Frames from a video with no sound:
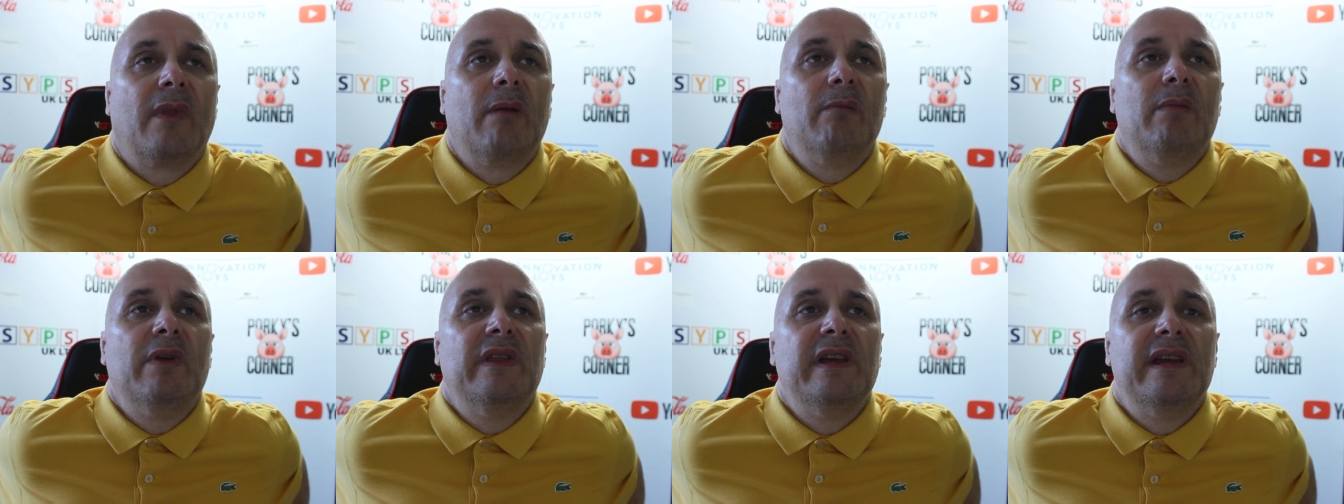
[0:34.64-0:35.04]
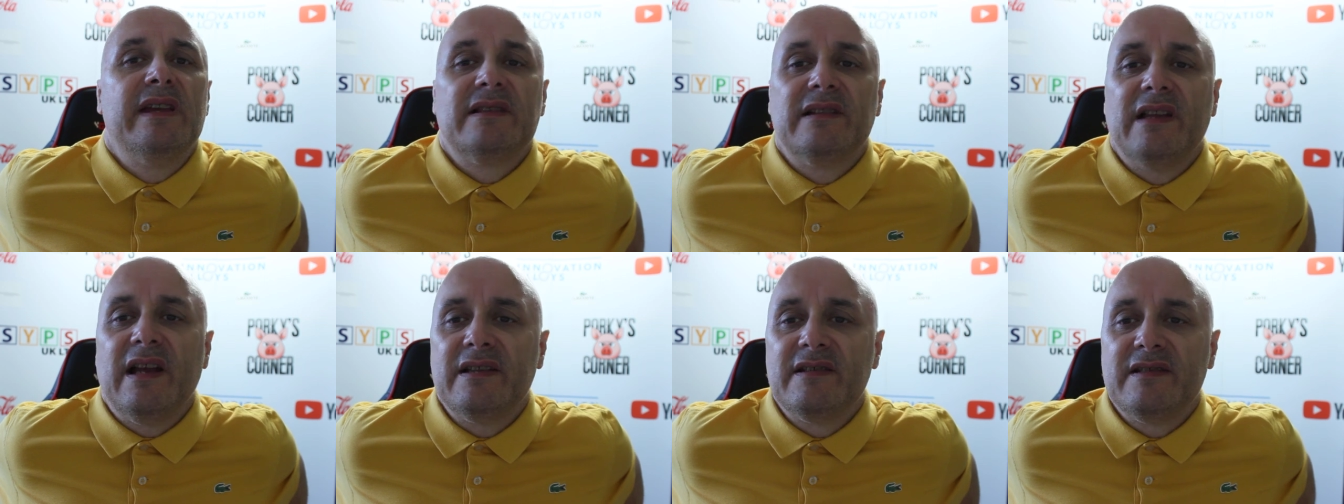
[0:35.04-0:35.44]
But
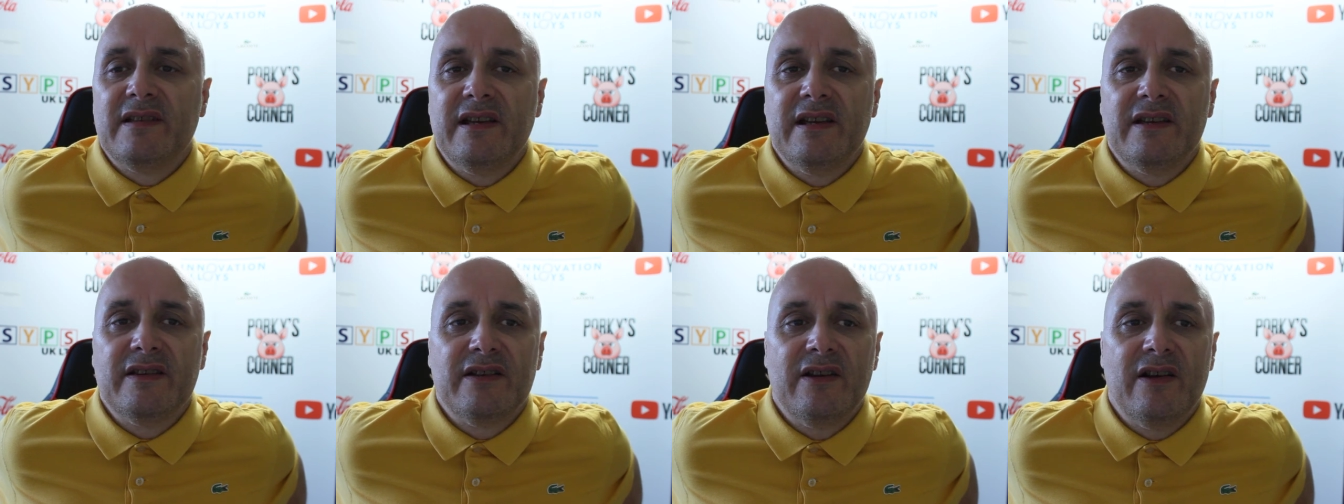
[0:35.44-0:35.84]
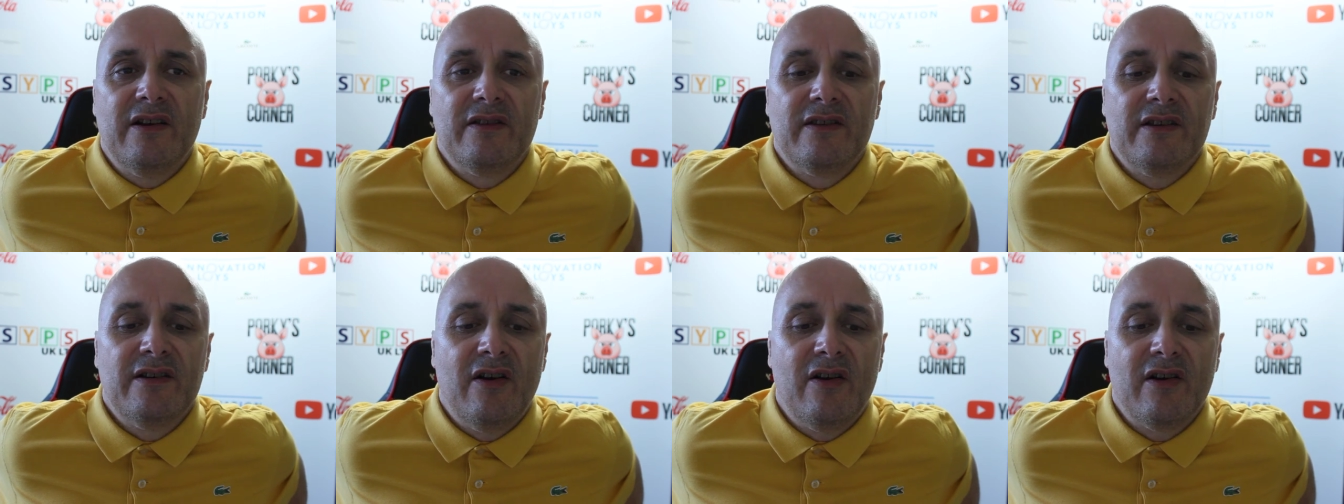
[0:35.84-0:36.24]
these lads here, they're
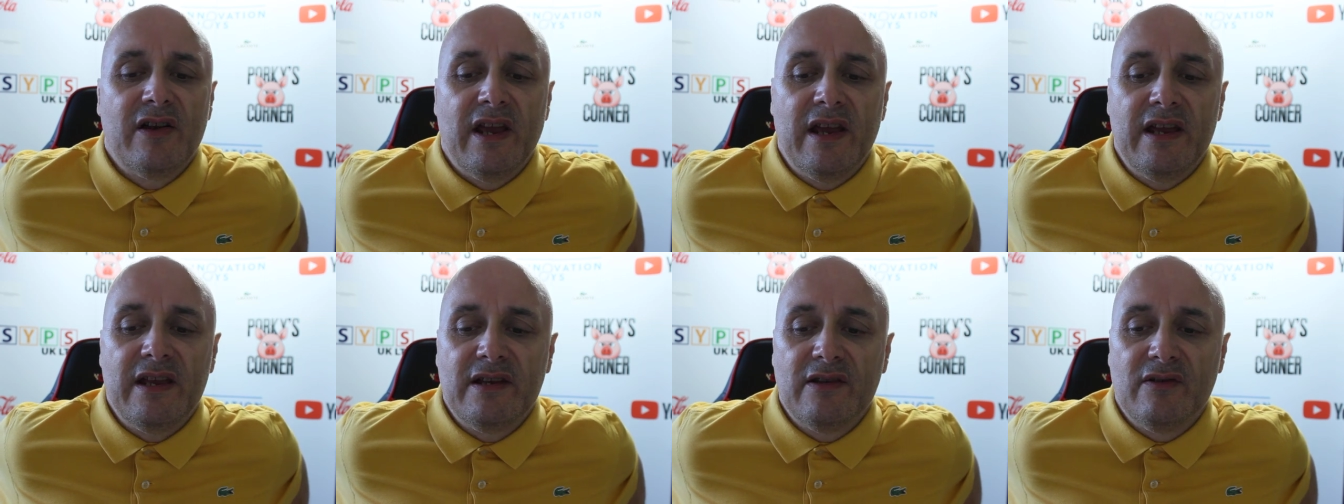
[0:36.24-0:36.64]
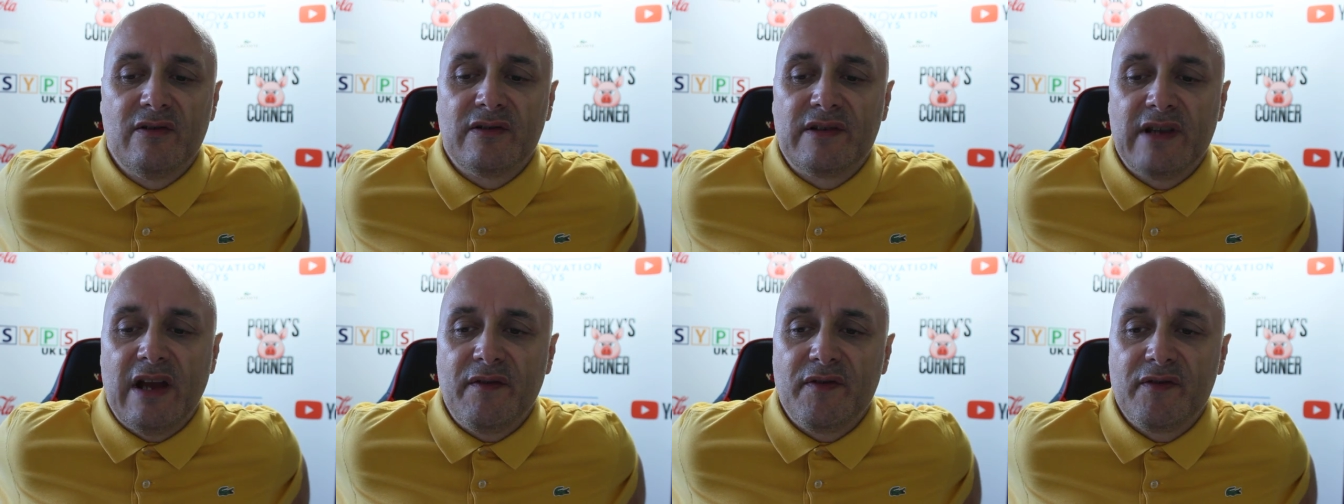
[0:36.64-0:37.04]
not they're not getting
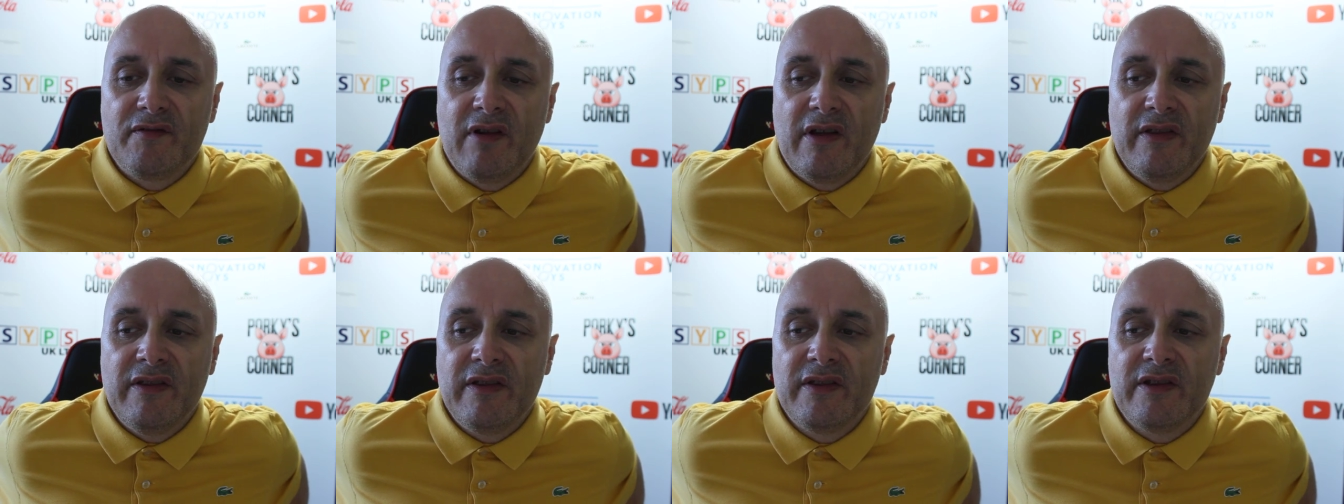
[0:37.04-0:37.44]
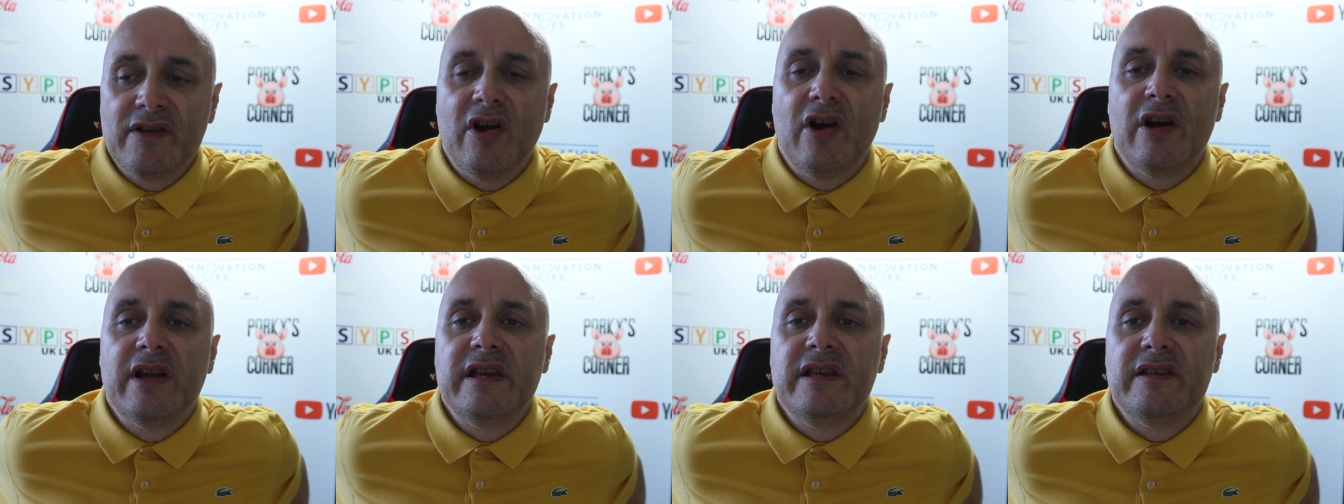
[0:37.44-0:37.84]
looked after, are they? They're
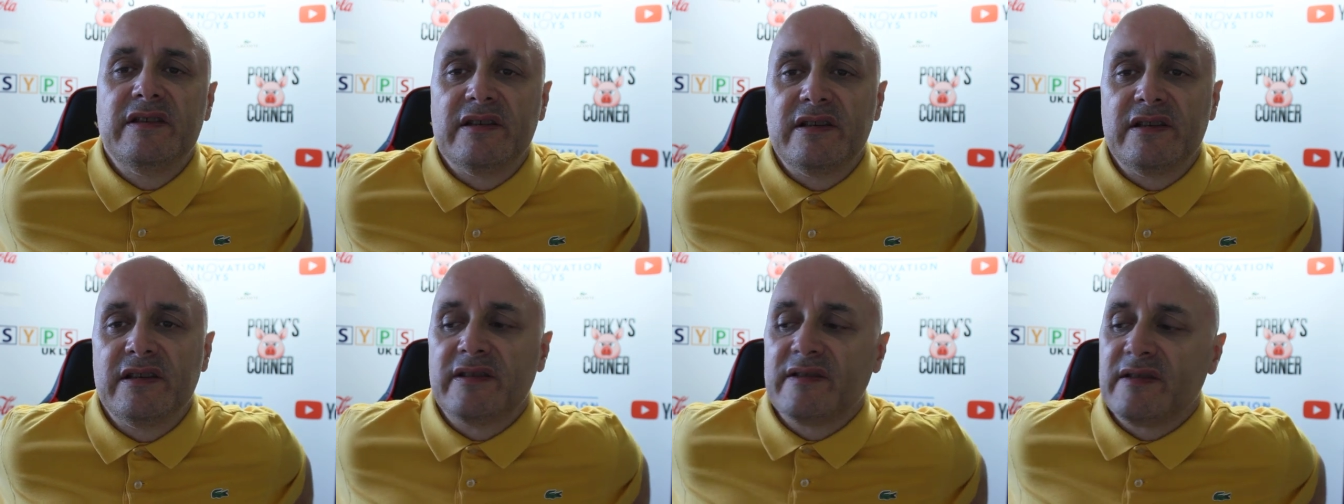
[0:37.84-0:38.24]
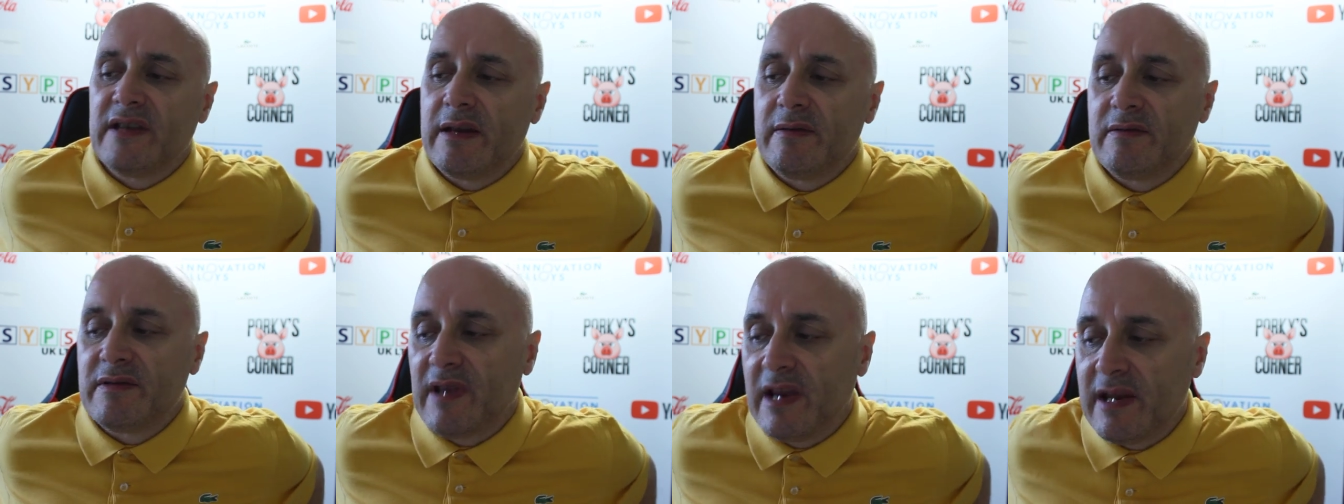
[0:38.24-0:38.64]
not eating at the
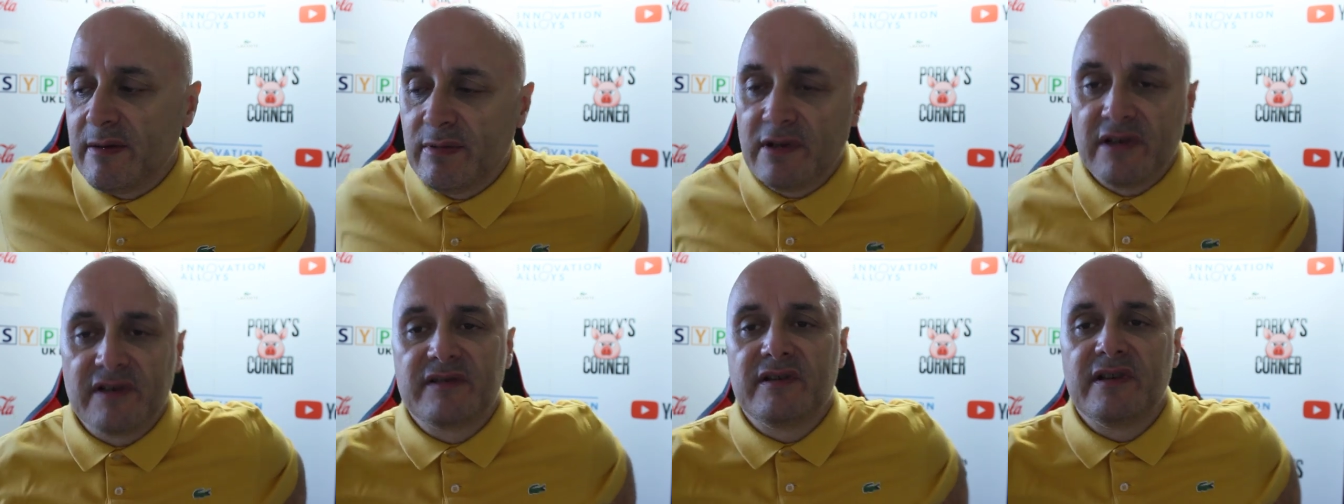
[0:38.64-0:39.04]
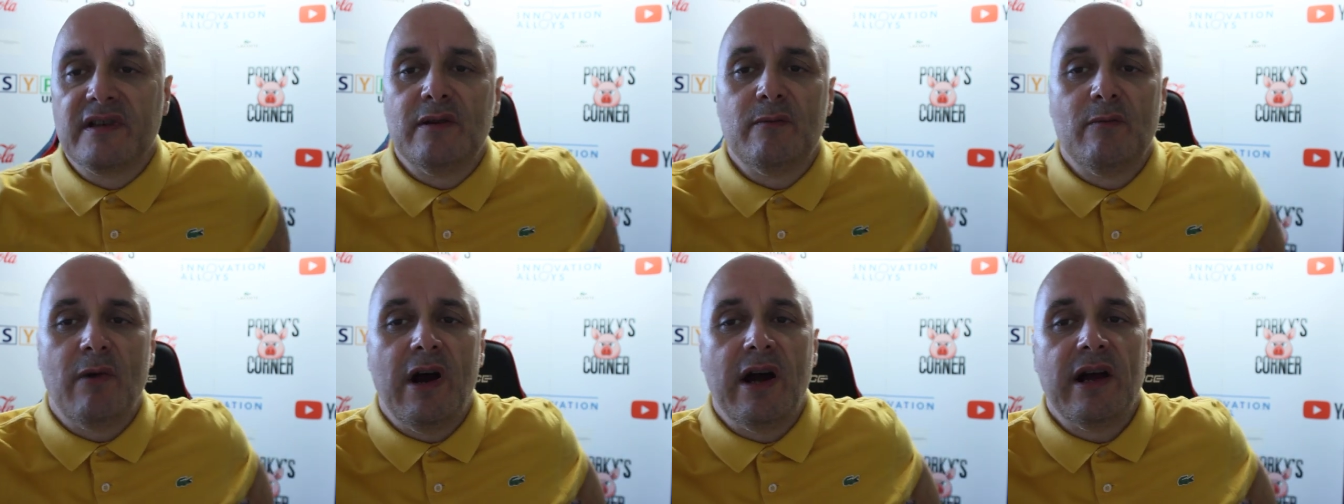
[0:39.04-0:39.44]
same table as
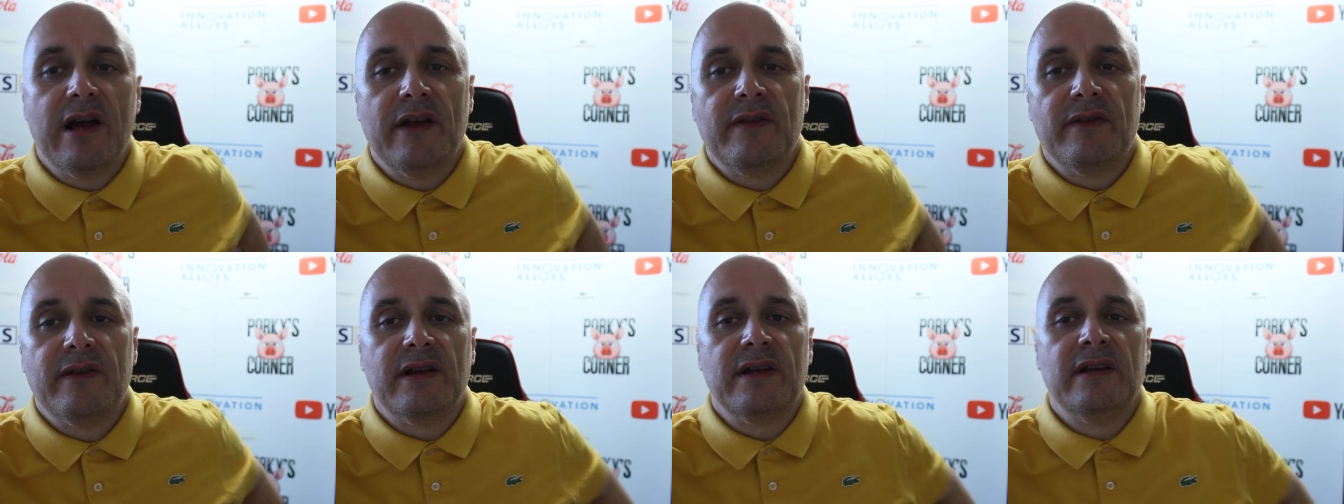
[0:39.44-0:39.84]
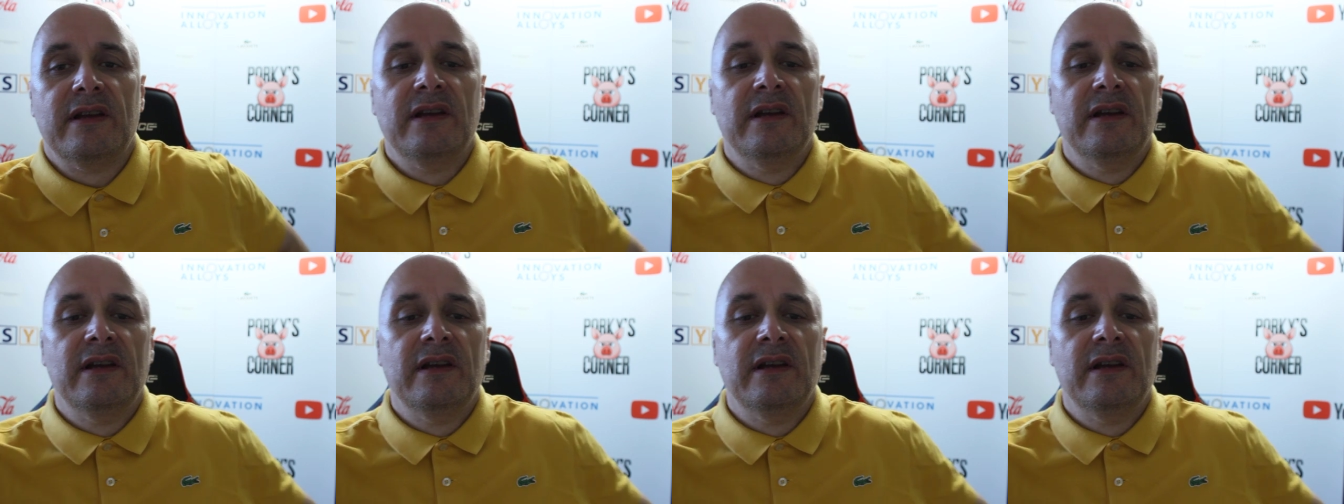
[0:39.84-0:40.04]
Dillian Whyte, are they?